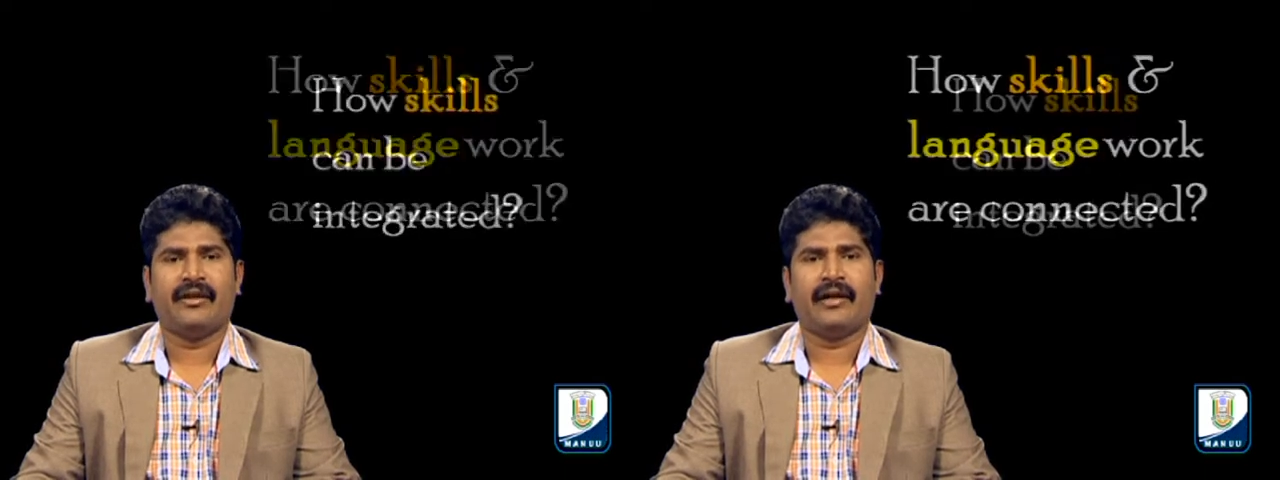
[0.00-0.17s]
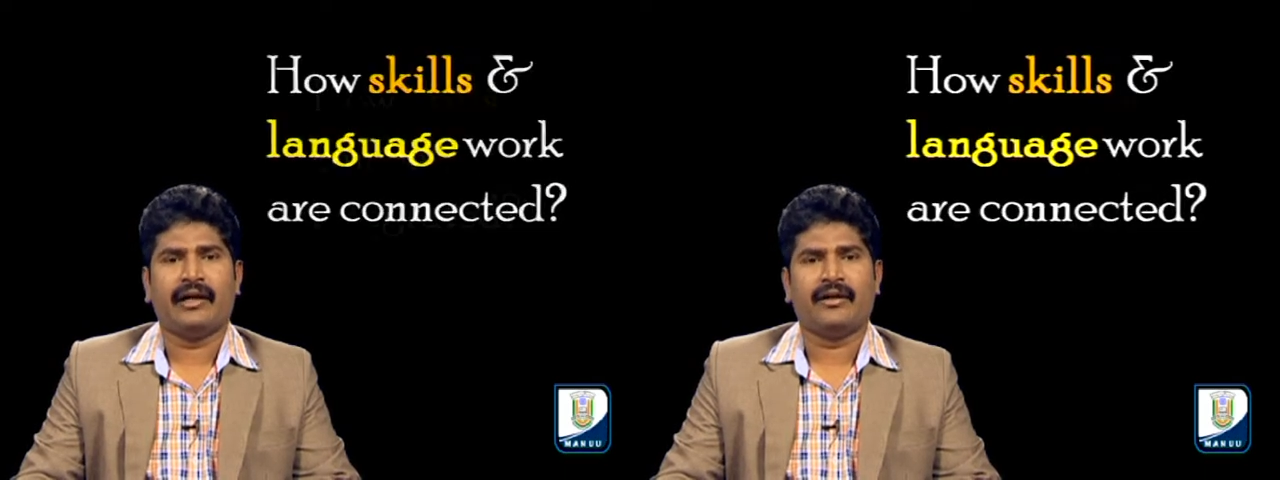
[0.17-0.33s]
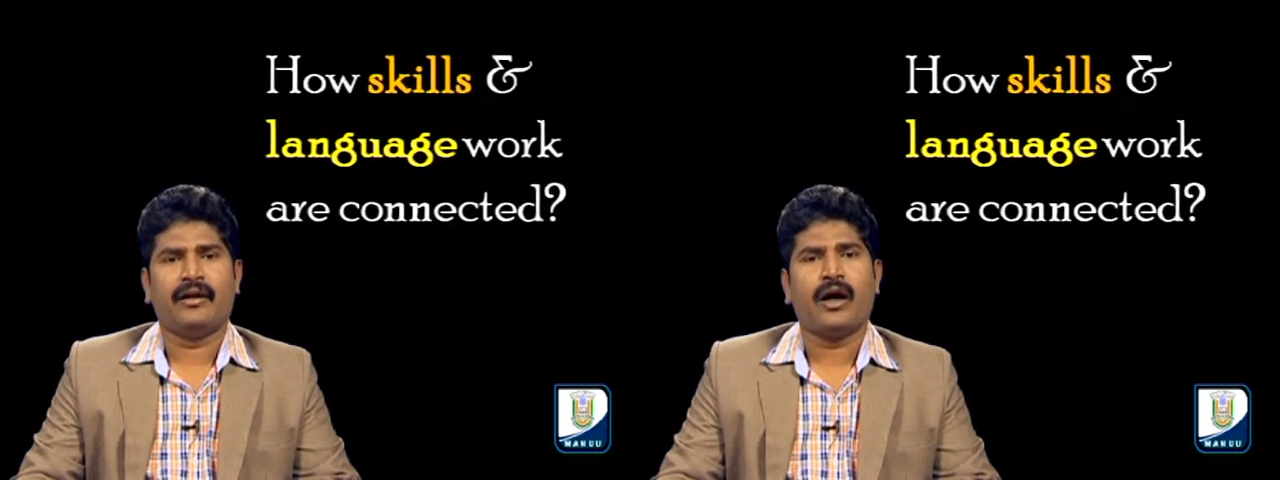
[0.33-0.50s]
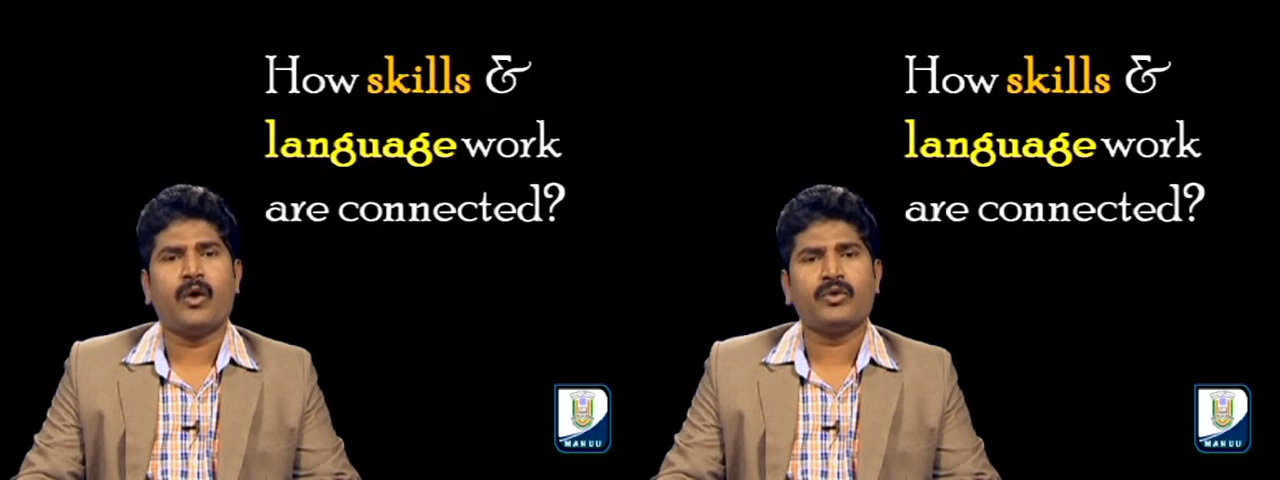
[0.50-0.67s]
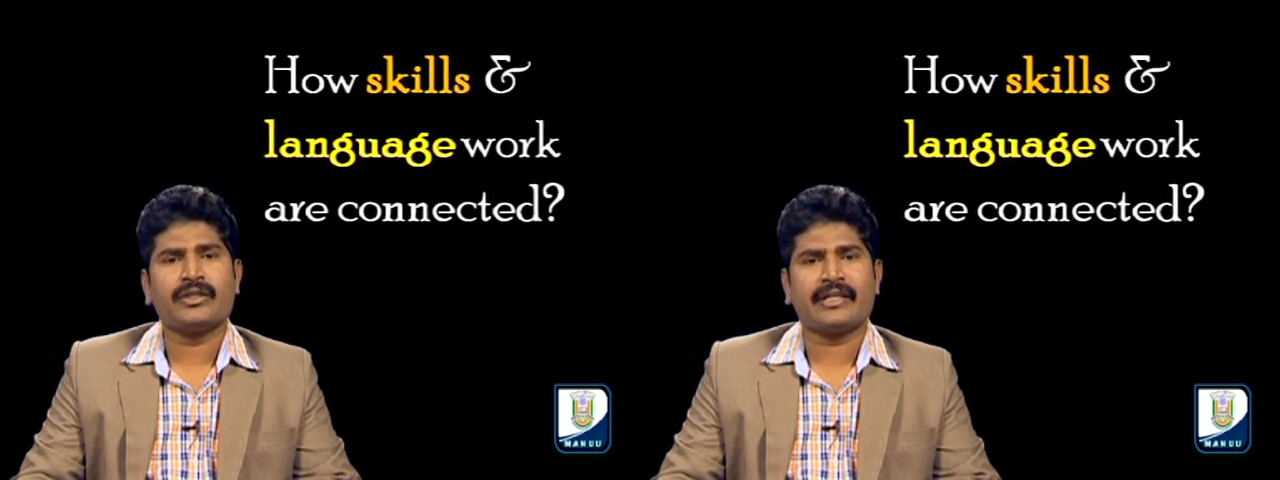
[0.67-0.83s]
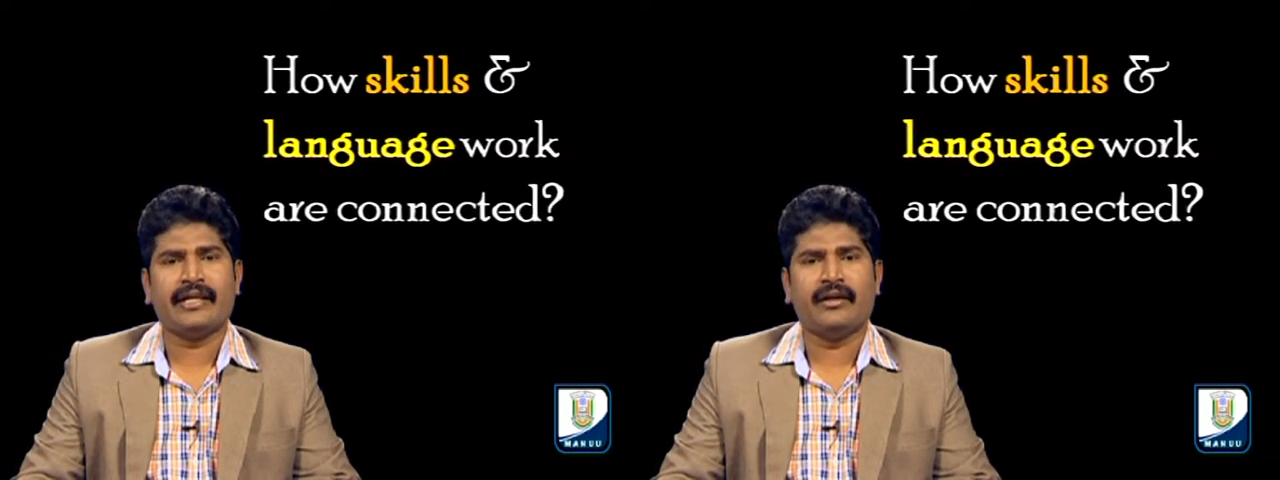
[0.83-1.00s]
and how
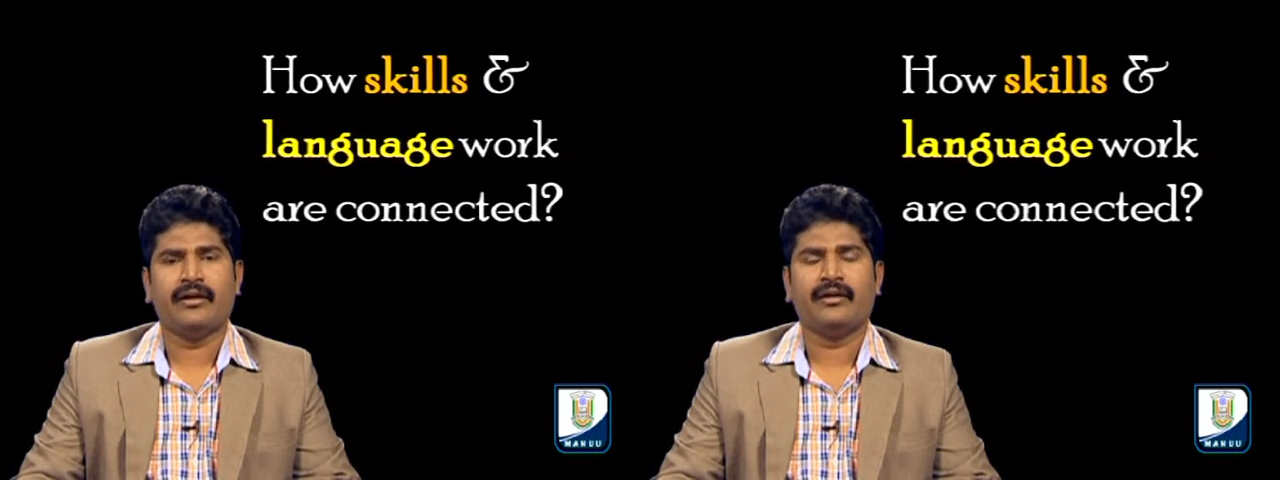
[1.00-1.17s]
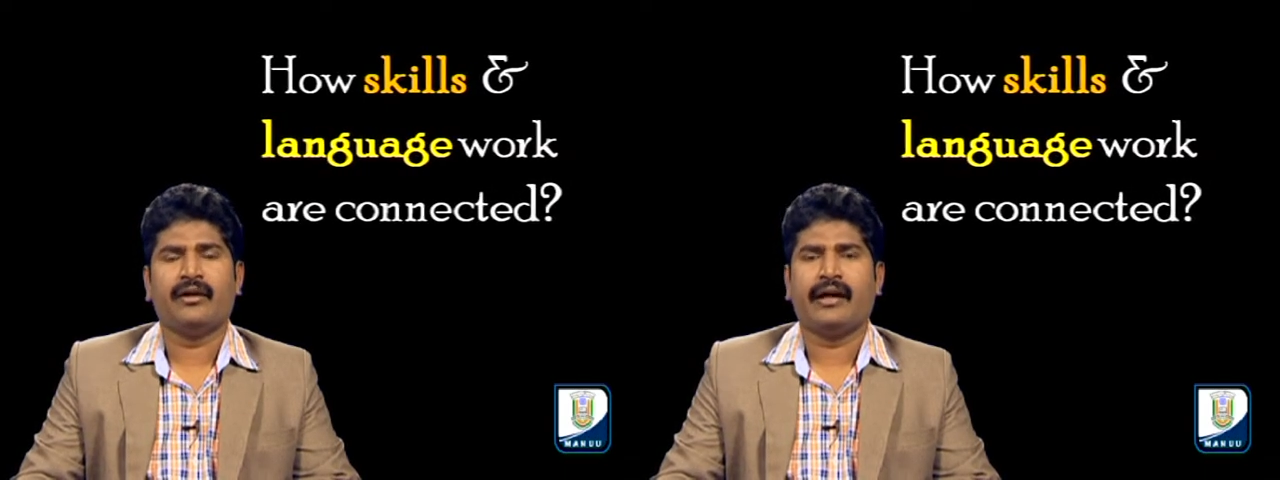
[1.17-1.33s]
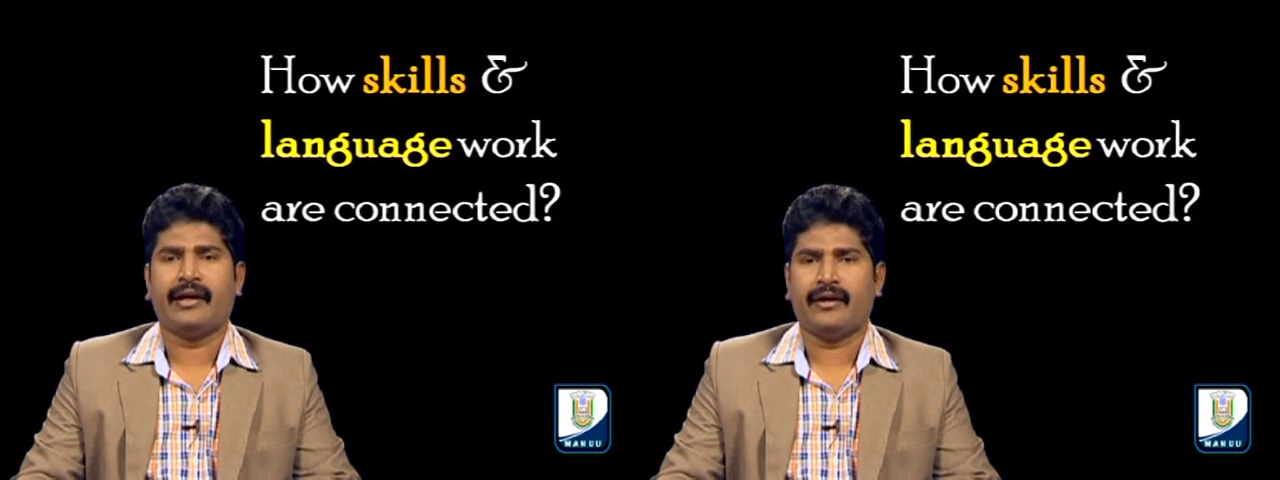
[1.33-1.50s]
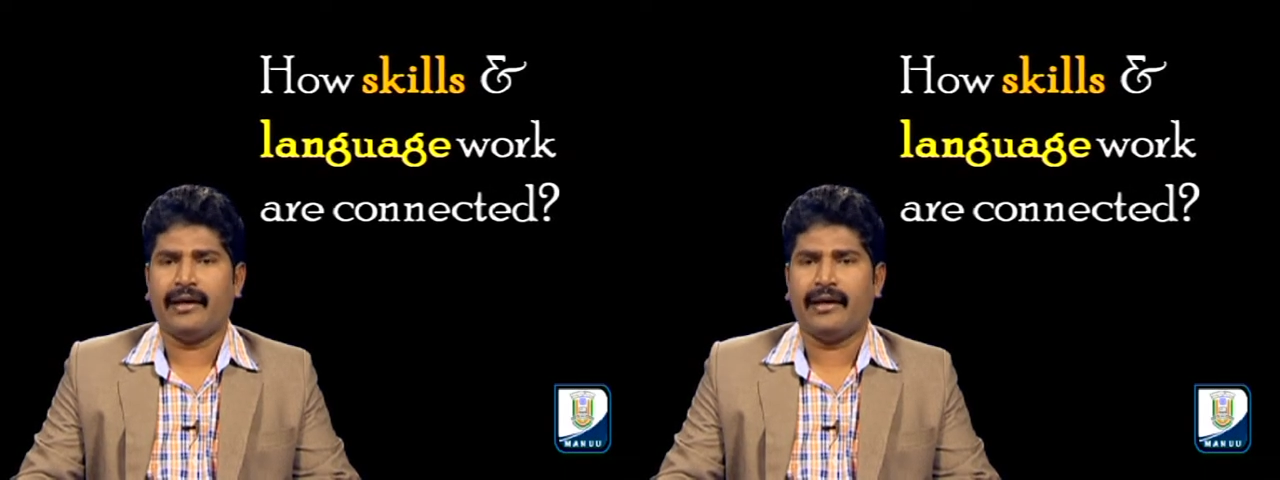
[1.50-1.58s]
skill and